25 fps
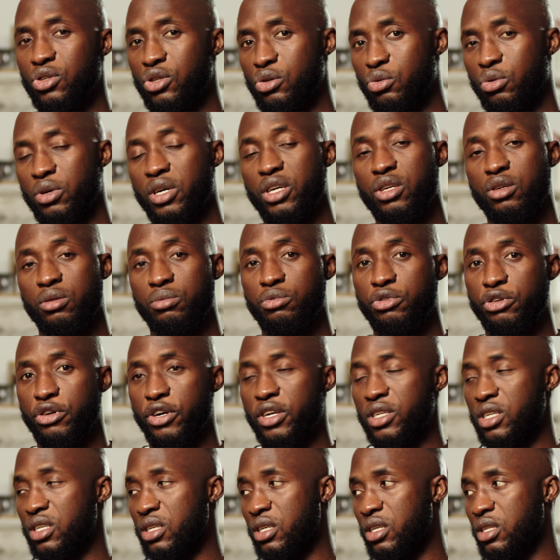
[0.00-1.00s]
You will end up
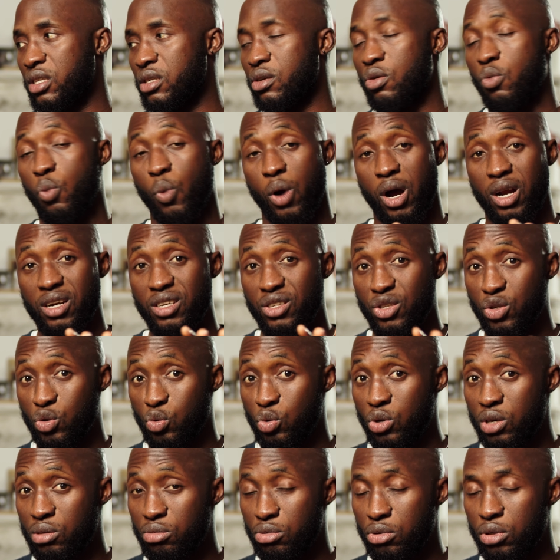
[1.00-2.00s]
regretting it. While it's
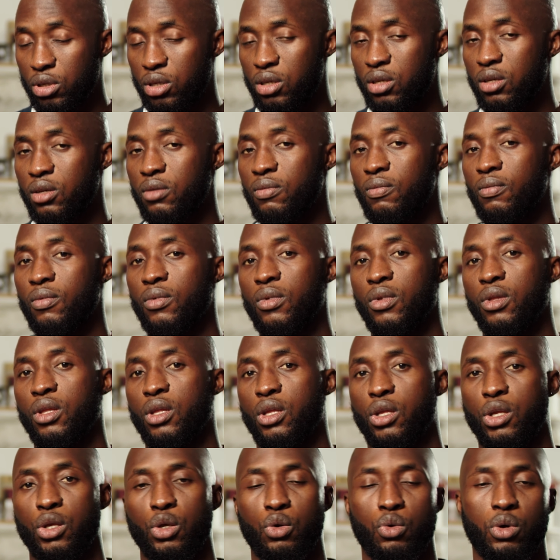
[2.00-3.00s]
doable,
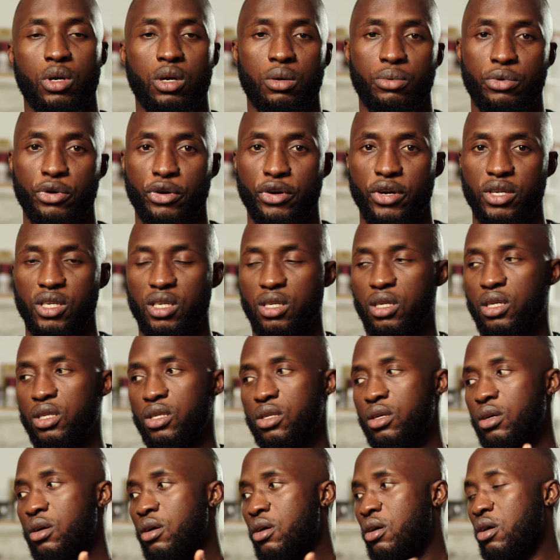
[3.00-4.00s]
you end up regretting
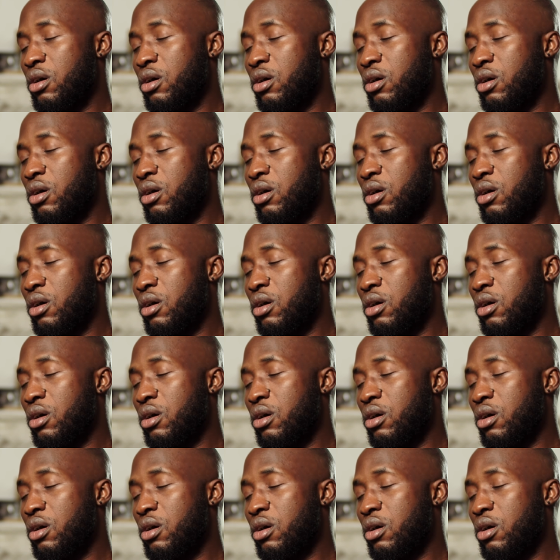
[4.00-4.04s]
it.